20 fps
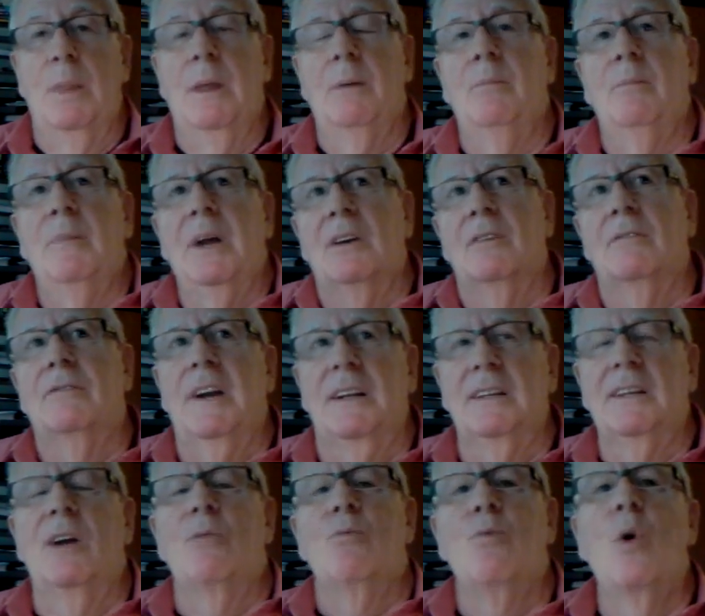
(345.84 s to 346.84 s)
matter of
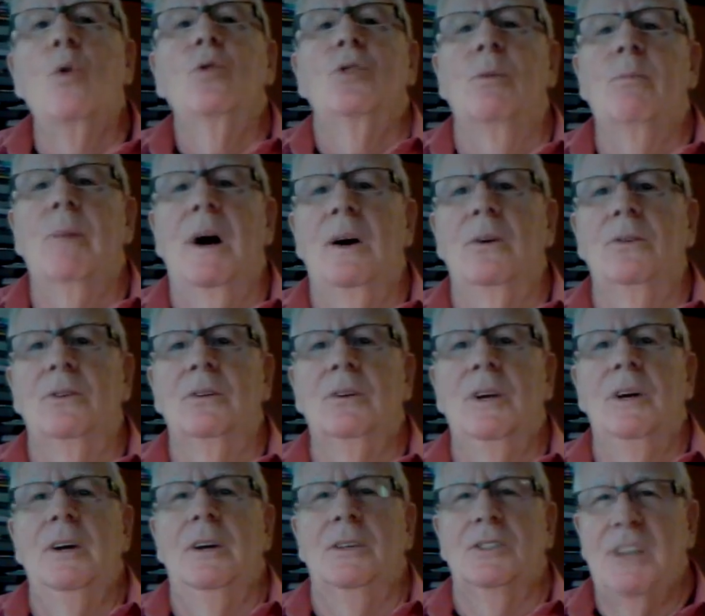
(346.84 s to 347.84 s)
fact, I wrote about
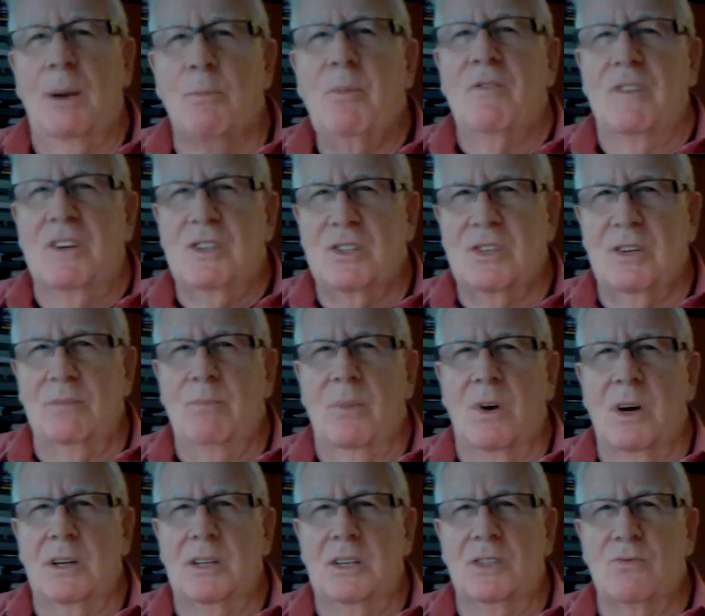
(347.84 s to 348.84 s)
some of
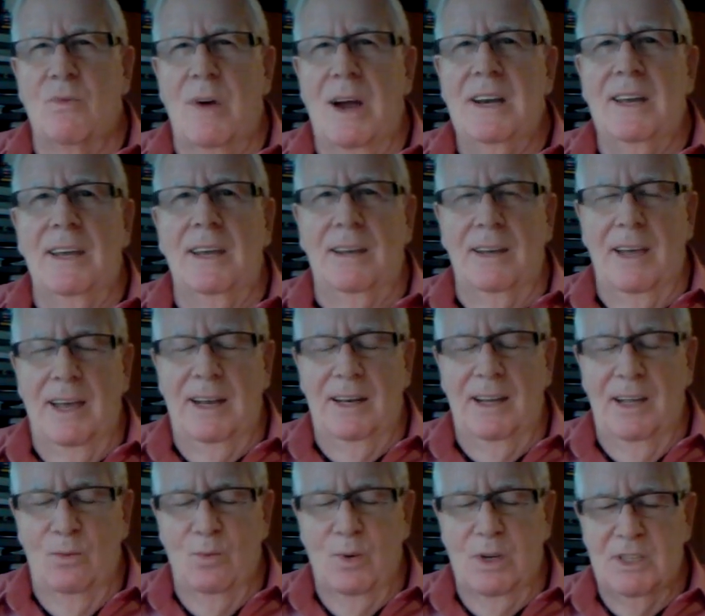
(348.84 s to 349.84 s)
Marty's writing,
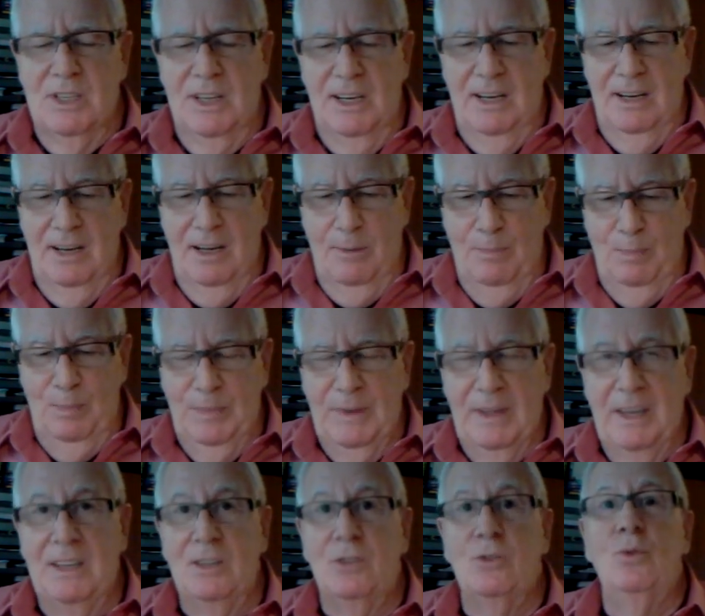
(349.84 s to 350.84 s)
and that was in
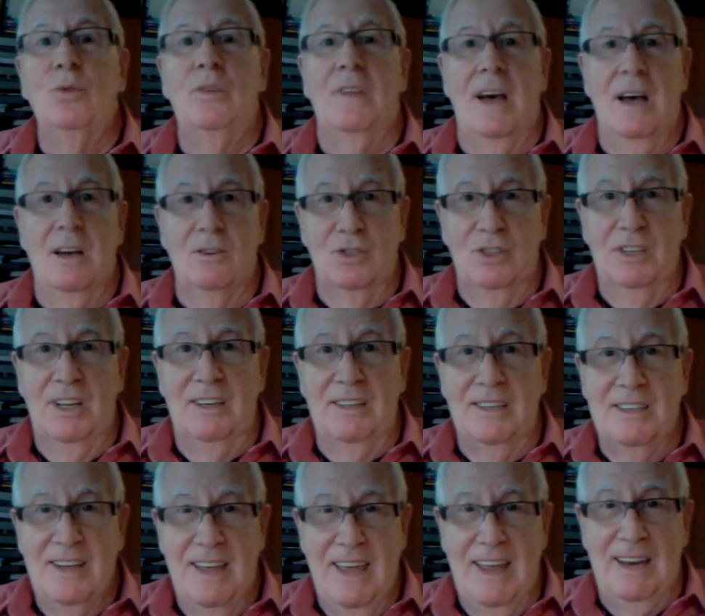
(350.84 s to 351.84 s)

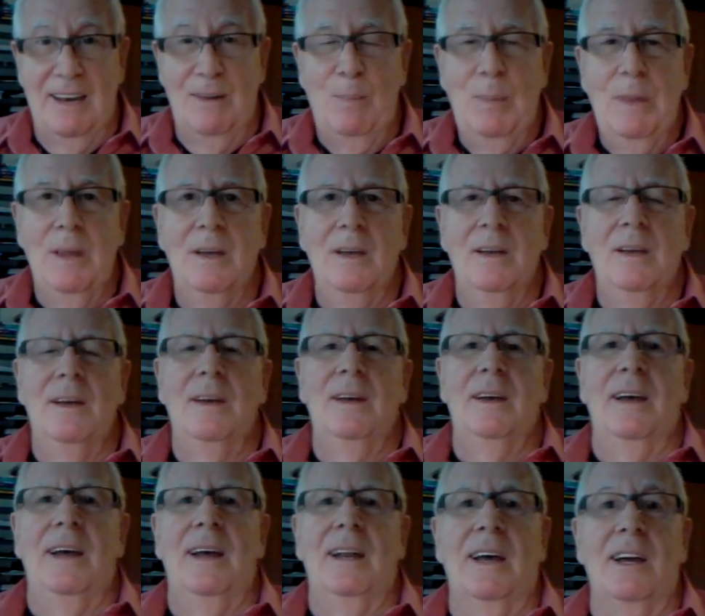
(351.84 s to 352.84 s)
2010.
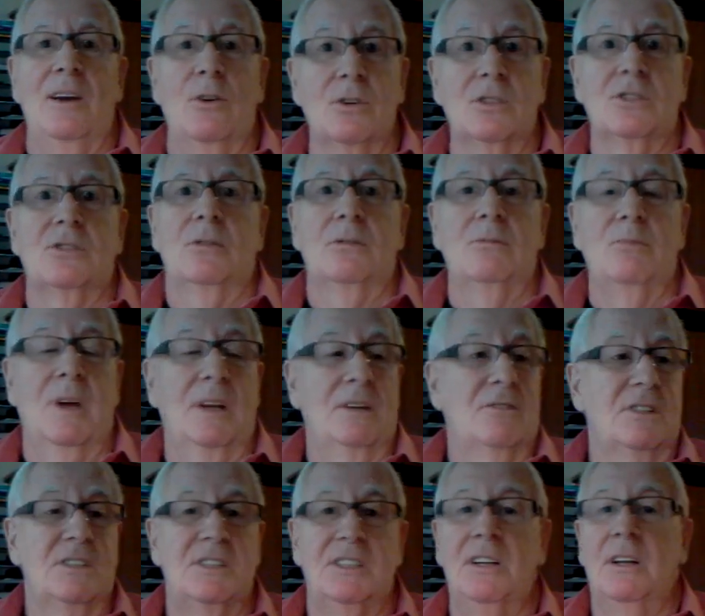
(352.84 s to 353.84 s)
And I also,
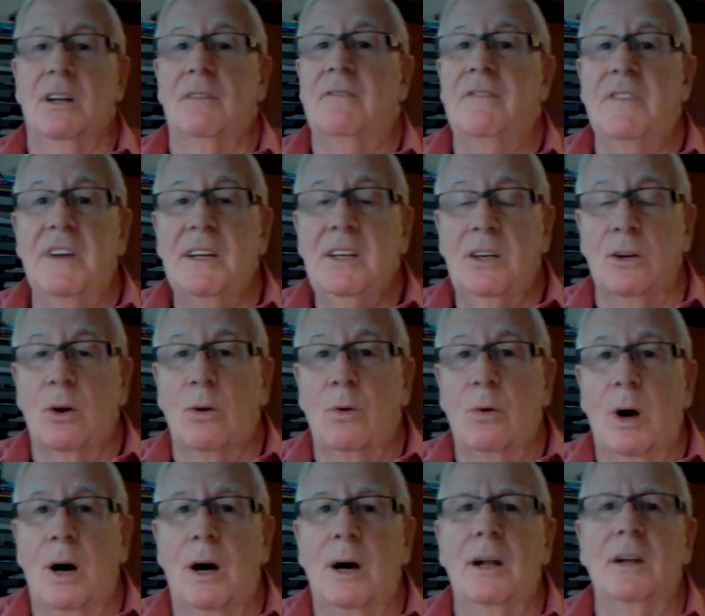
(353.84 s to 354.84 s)
there's still a
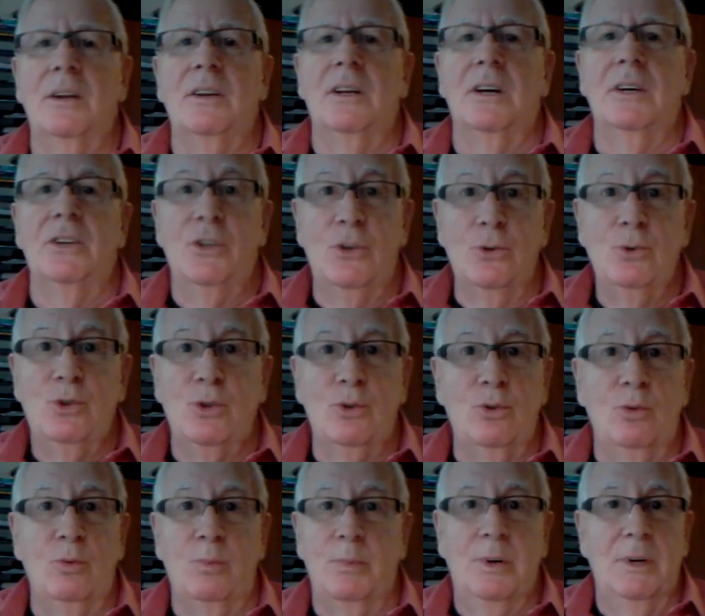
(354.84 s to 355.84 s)
video on
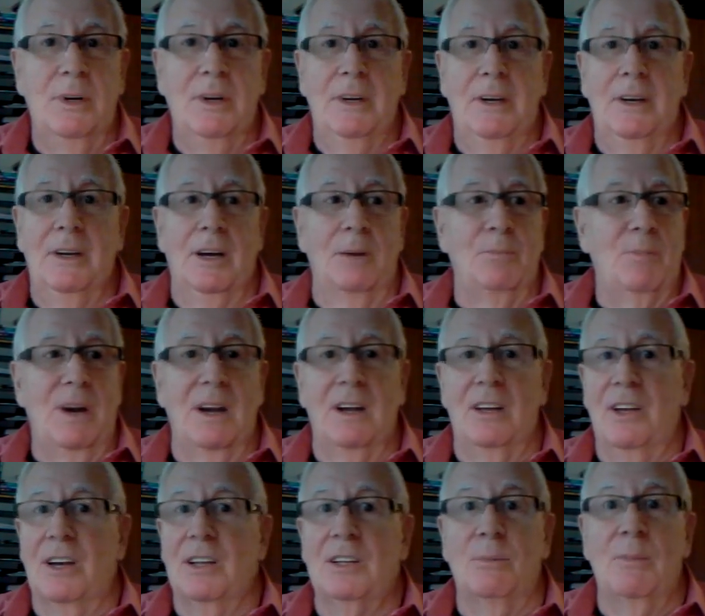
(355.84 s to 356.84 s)
YouTube,
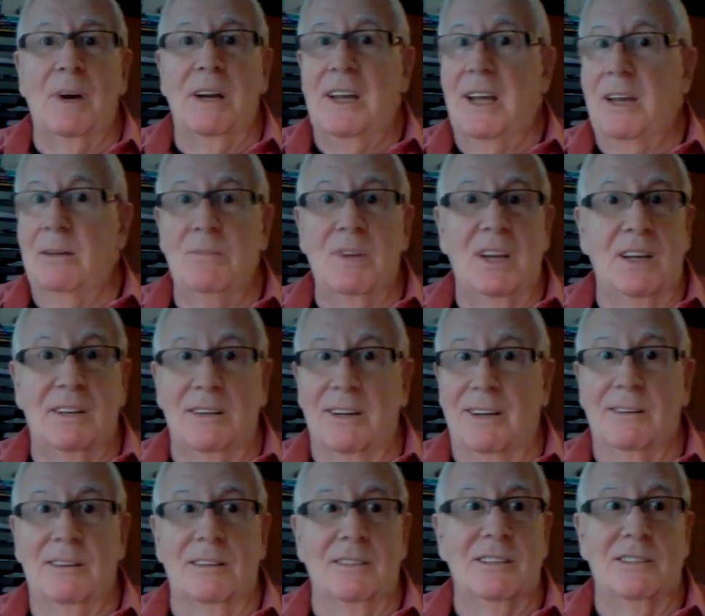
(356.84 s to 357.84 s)
apparently under my name, Nick
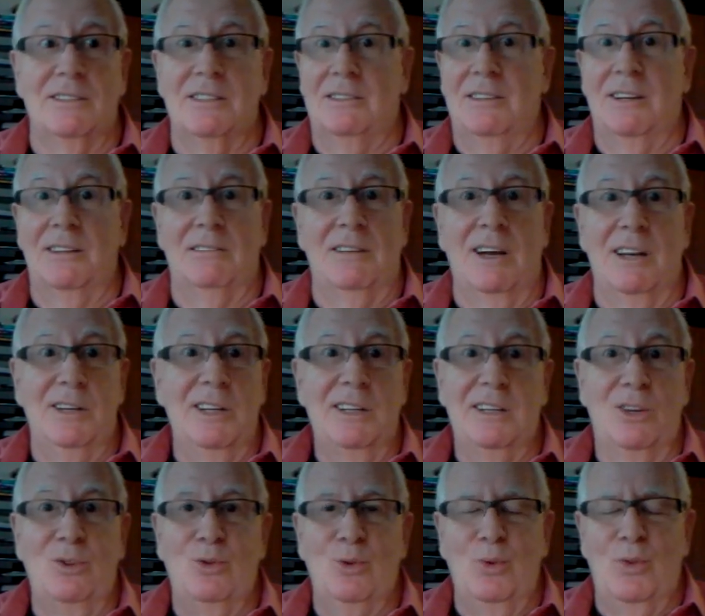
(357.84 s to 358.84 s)
Nicolaas, that I
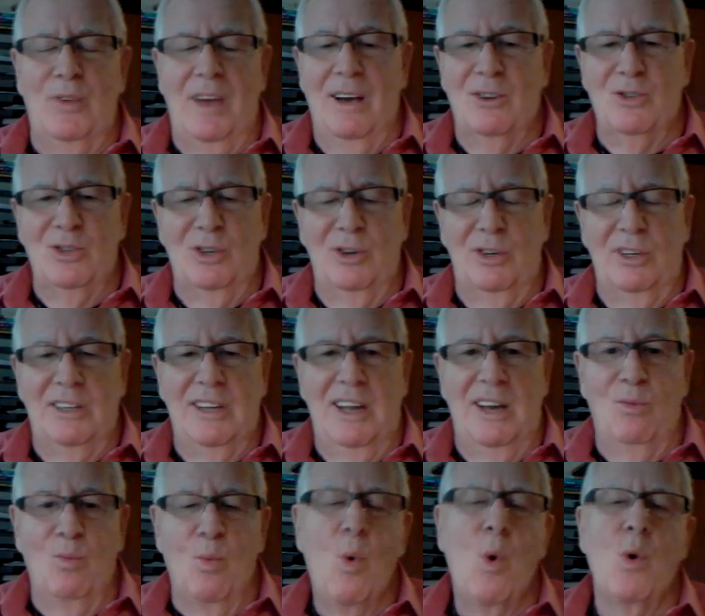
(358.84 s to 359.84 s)
did in
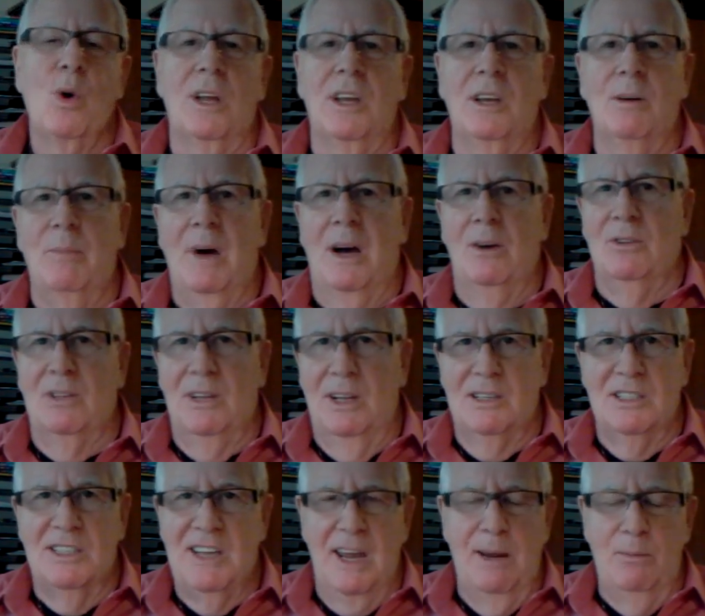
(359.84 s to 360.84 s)
2010, warning about
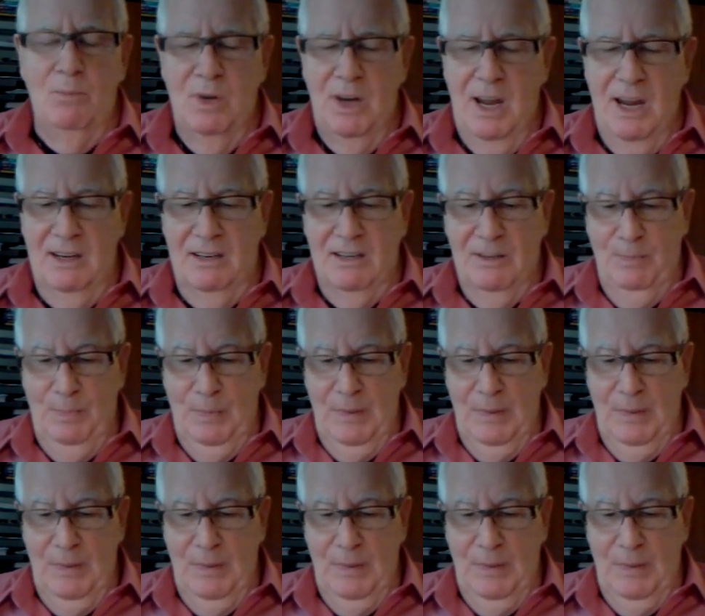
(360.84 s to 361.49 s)
that same date.